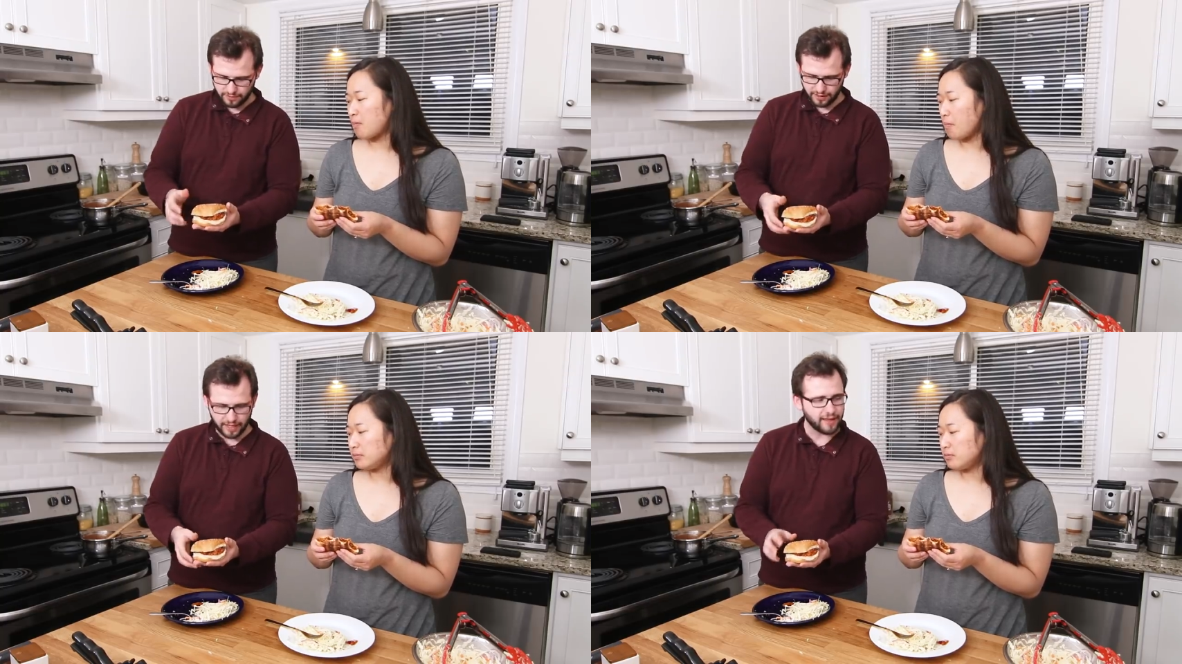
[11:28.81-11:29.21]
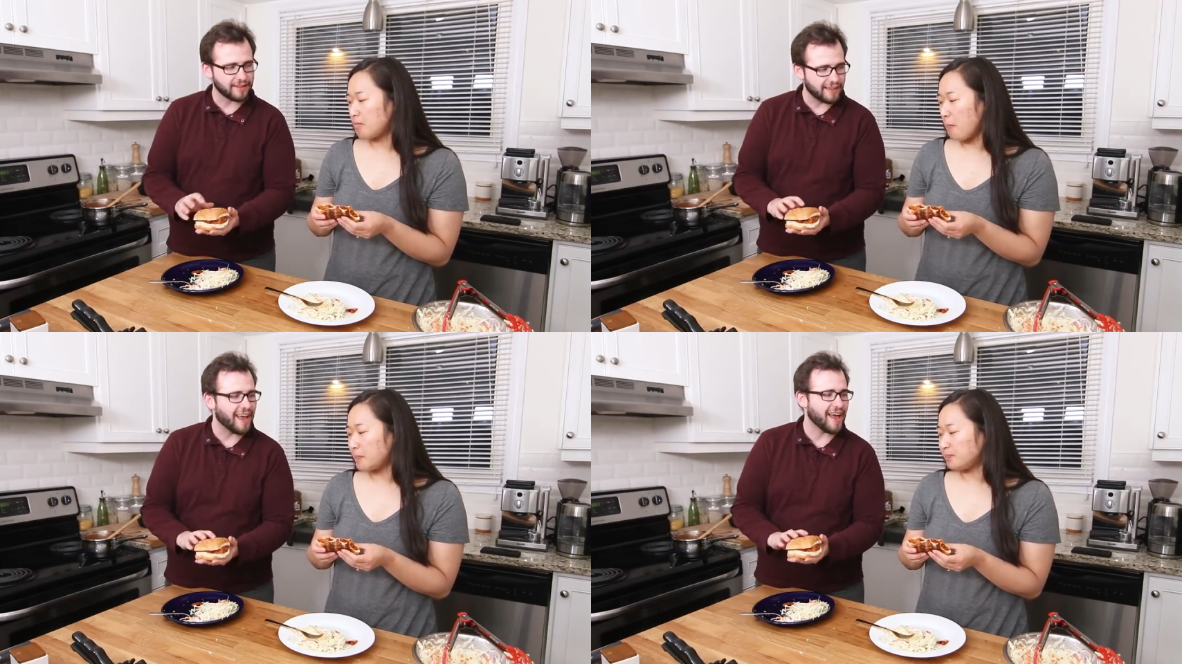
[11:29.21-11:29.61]

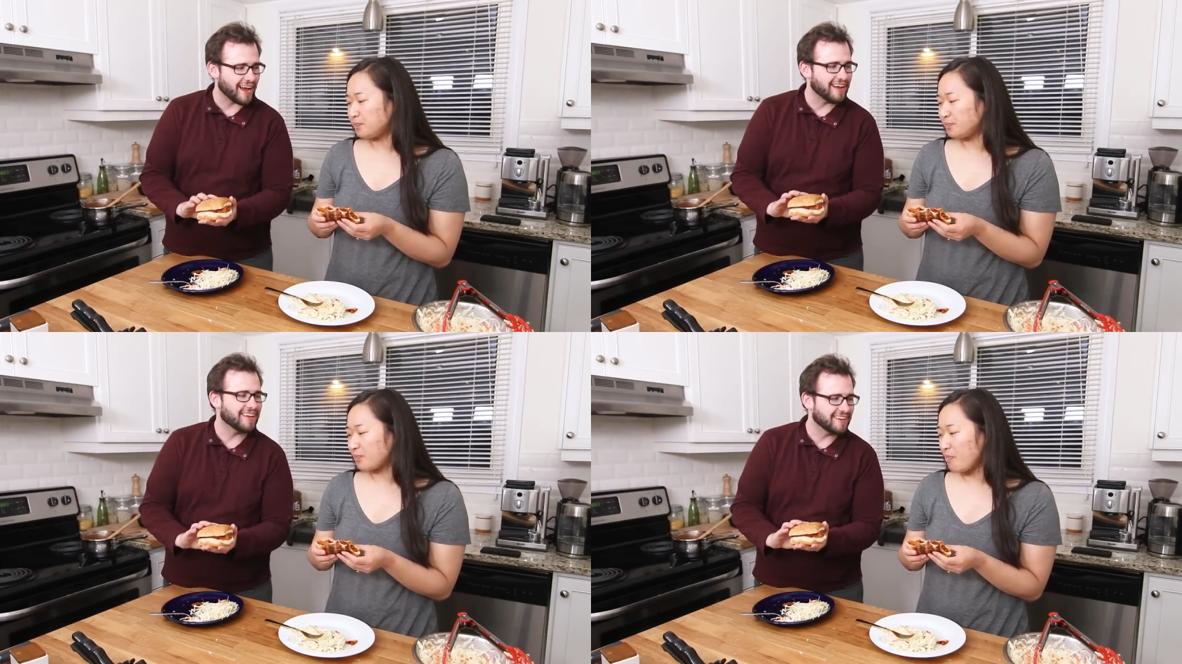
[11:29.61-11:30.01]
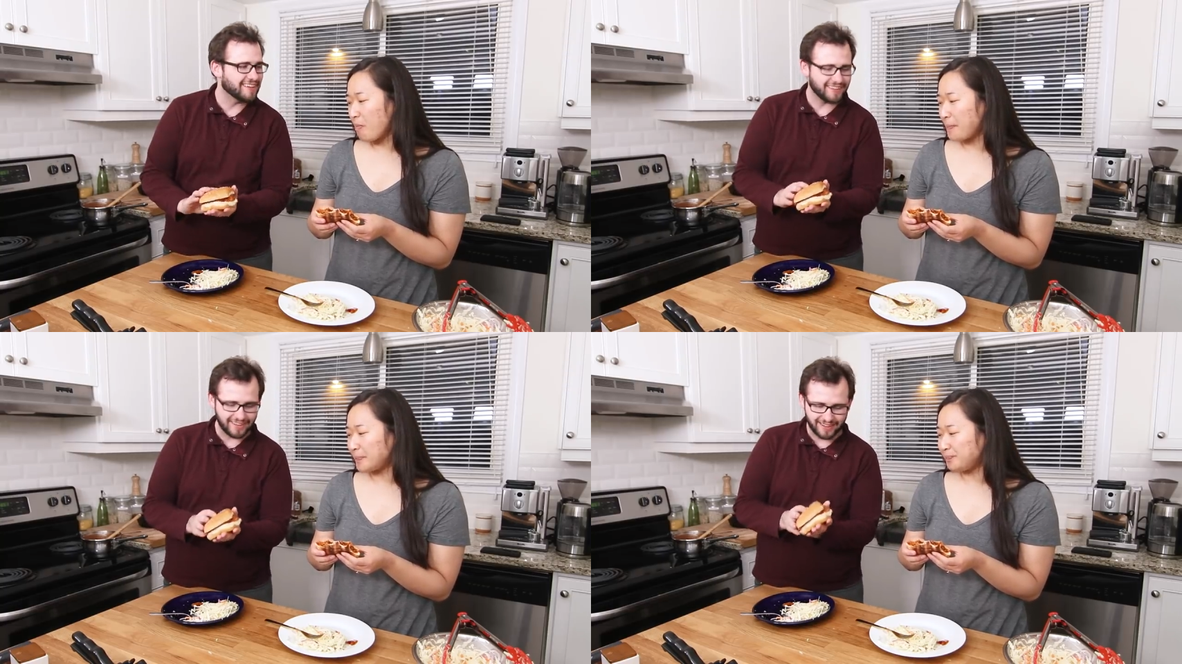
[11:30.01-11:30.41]
Speaker 1: Yeah? Yeah.
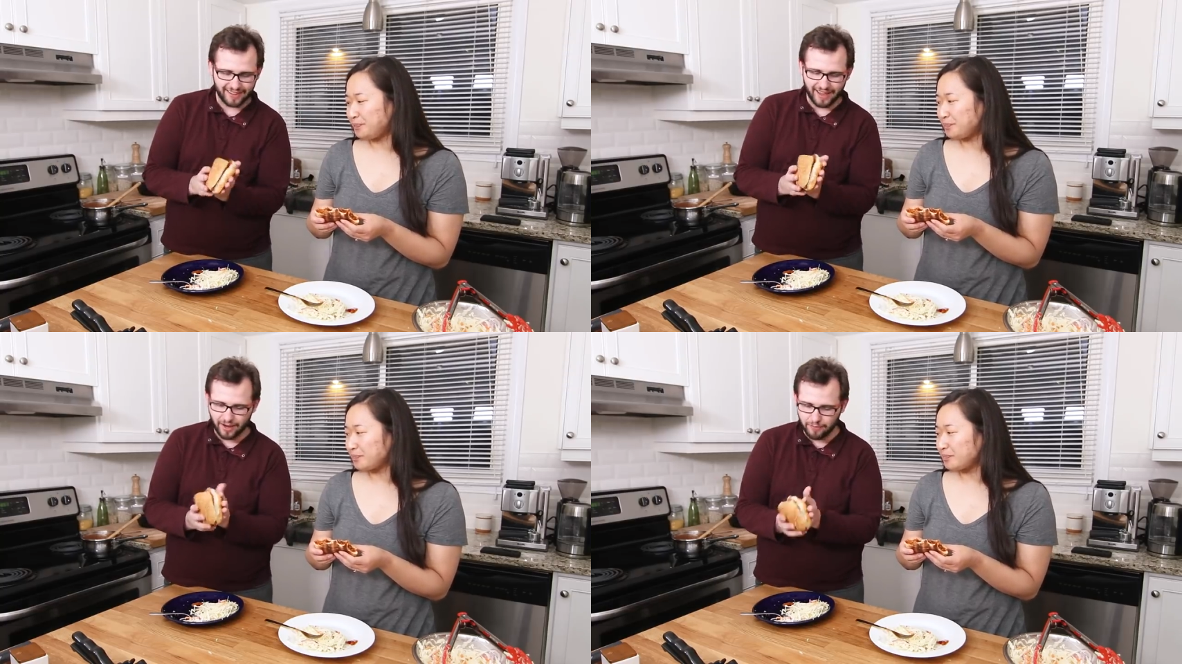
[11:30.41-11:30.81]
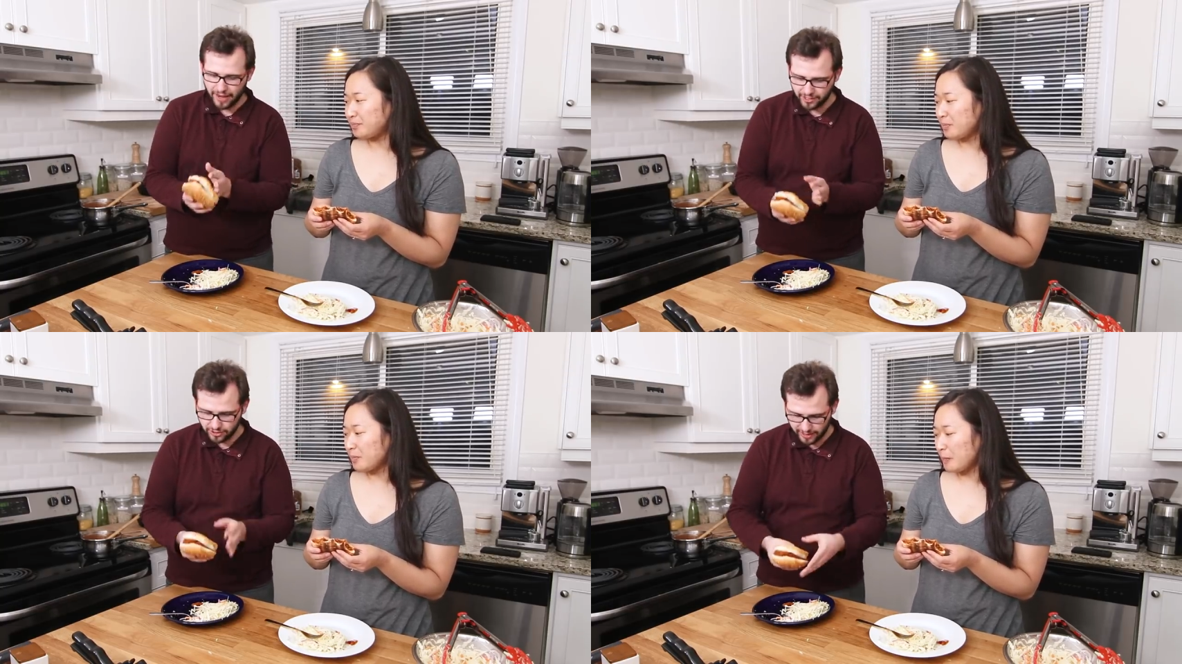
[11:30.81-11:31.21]
Yeah, you're
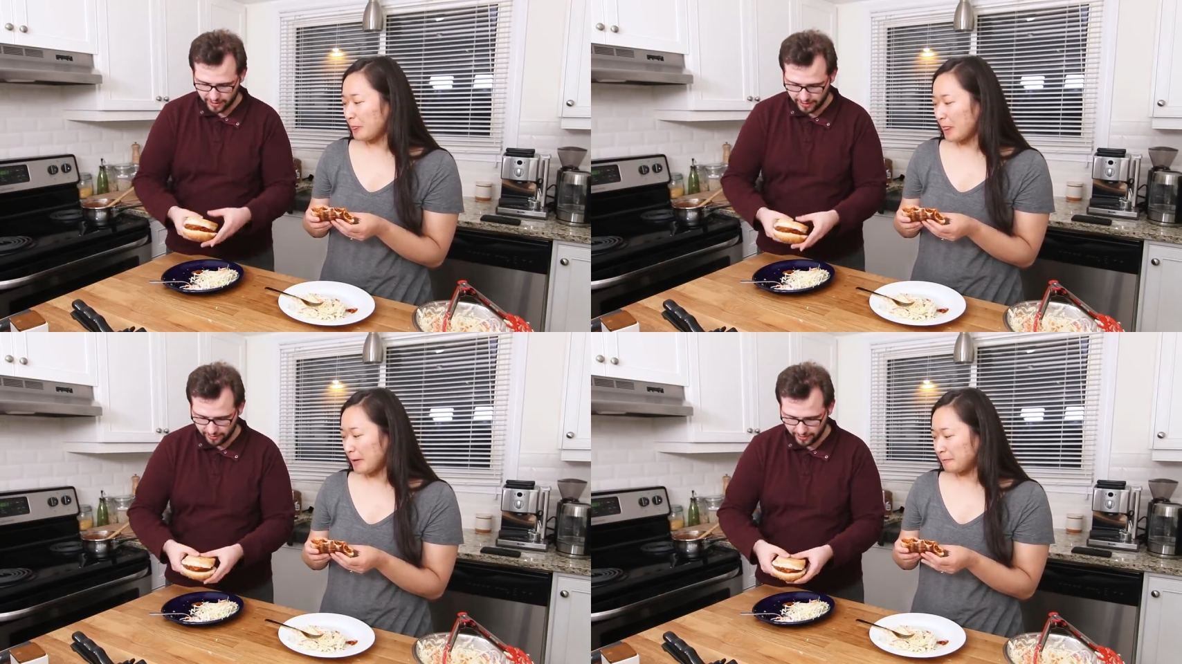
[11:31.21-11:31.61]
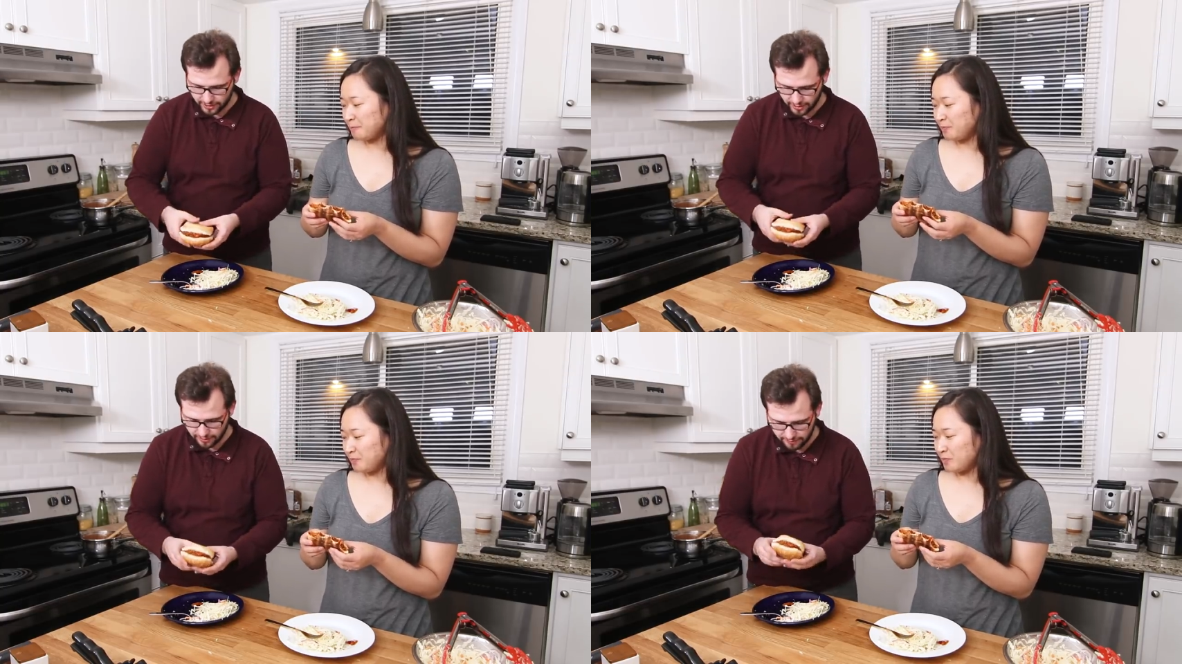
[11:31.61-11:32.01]
backtracking now,
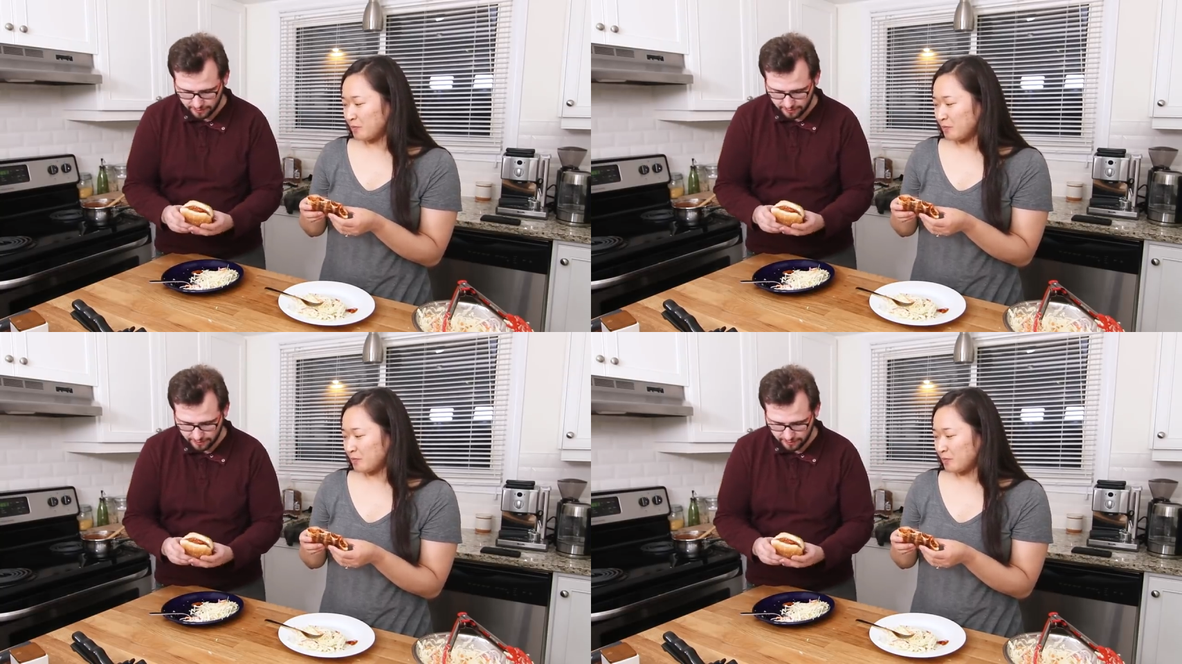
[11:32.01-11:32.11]
ain't you?